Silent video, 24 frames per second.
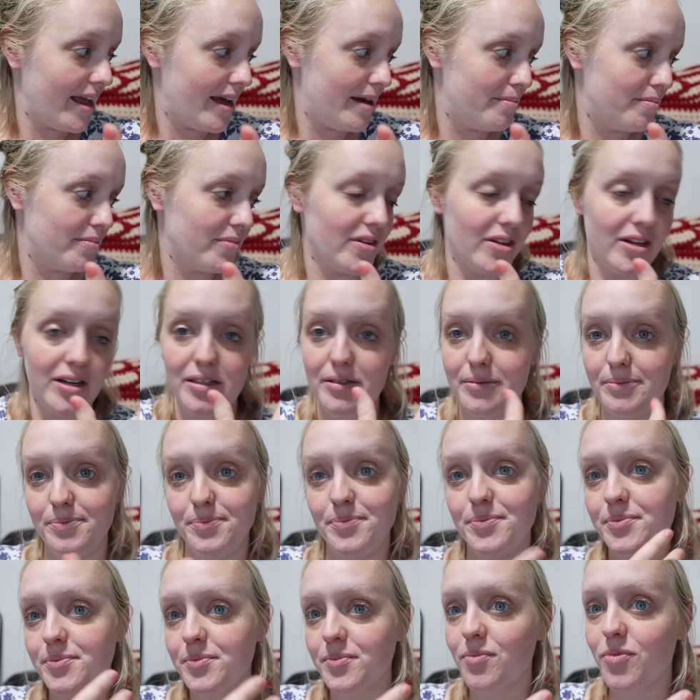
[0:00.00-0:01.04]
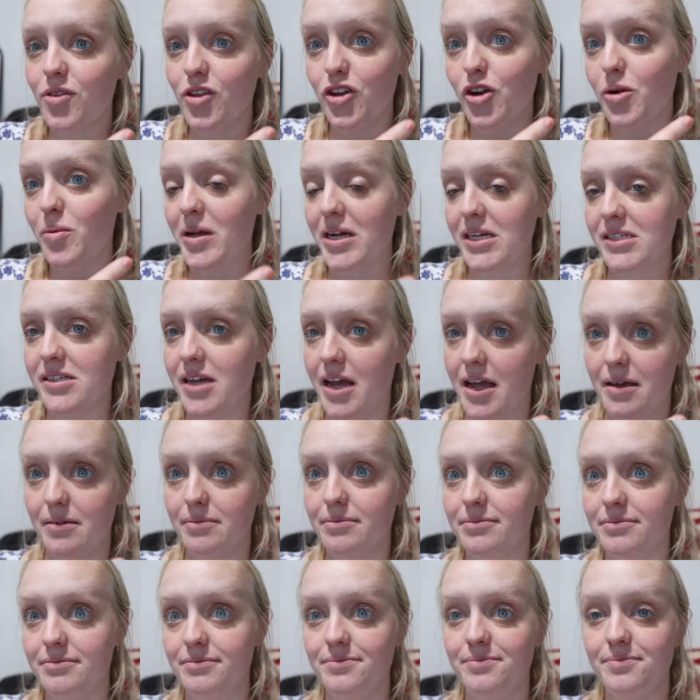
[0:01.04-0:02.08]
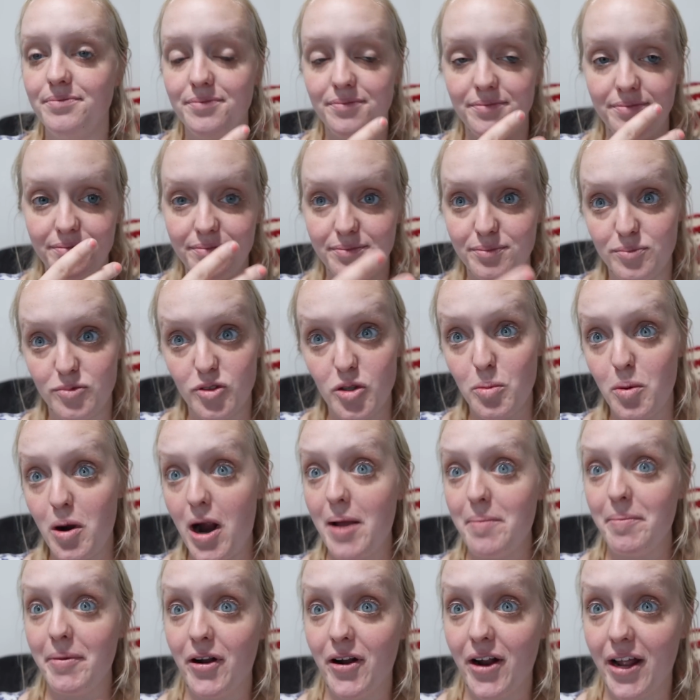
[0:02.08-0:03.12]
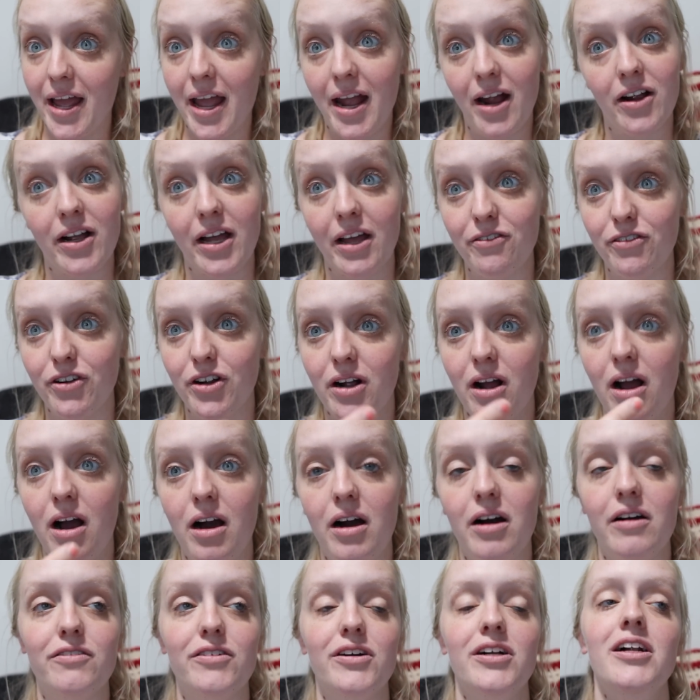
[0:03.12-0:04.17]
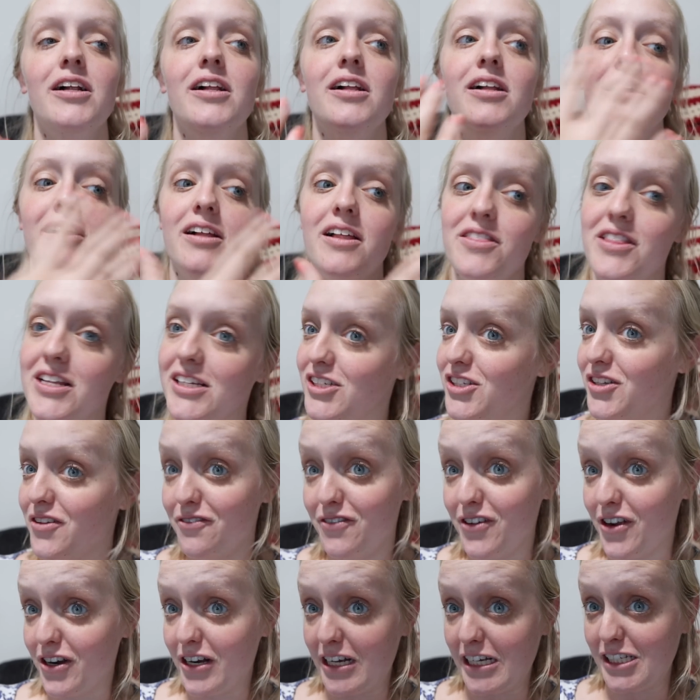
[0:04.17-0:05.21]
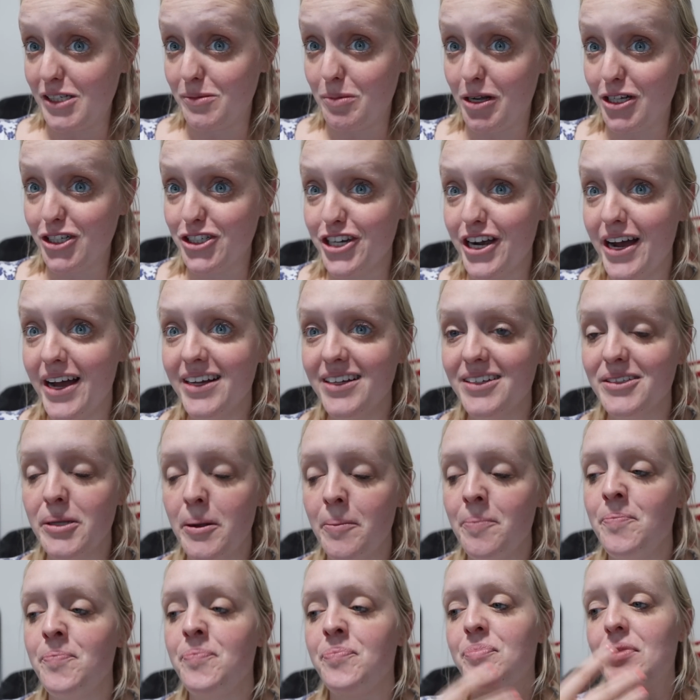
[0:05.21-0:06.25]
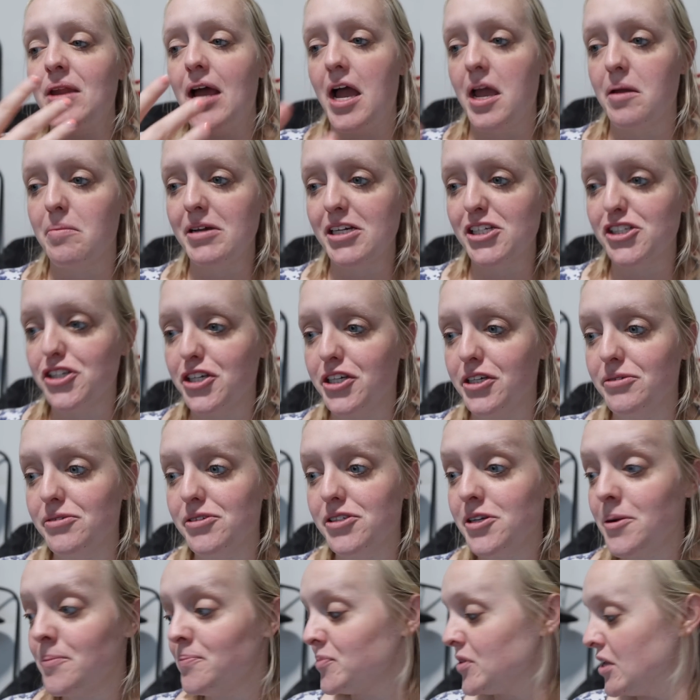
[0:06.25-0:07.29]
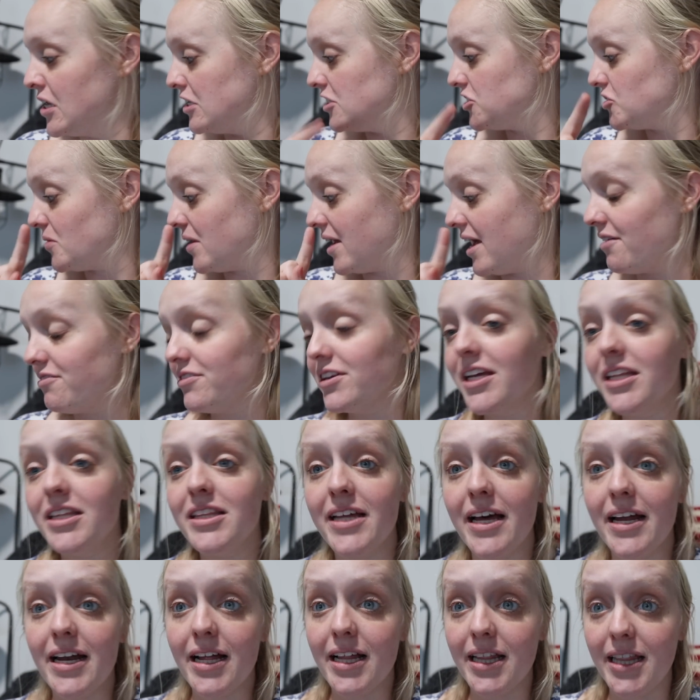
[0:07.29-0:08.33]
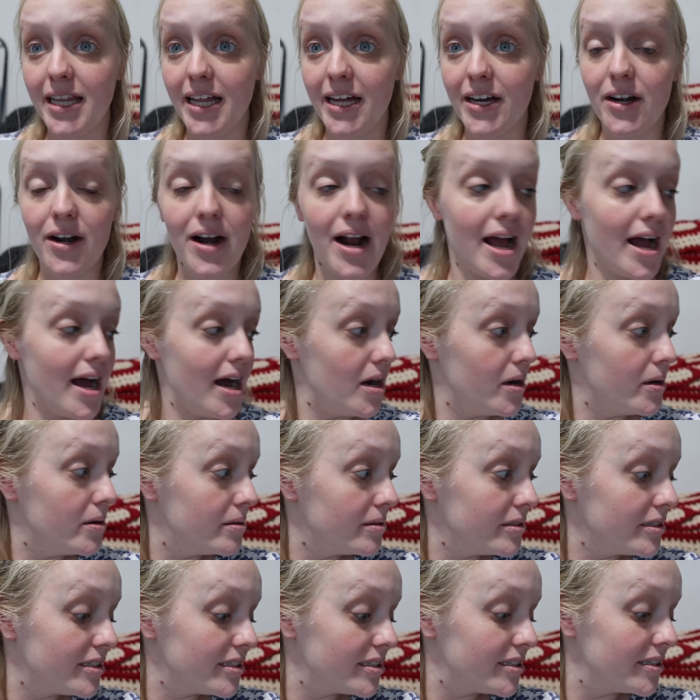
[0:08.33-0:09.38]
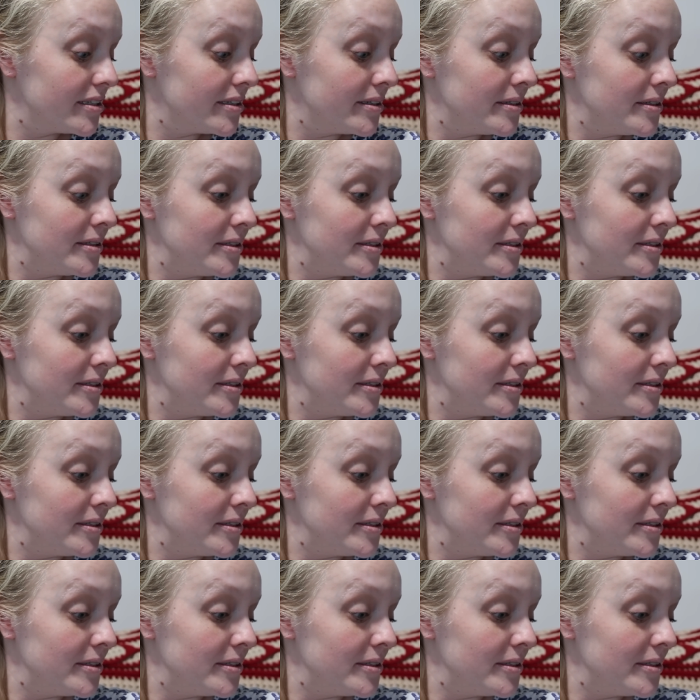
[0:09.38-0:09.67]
am the, you know, because I am the primary caregiver of this very small child, I'm excused. So I have to get that letter out.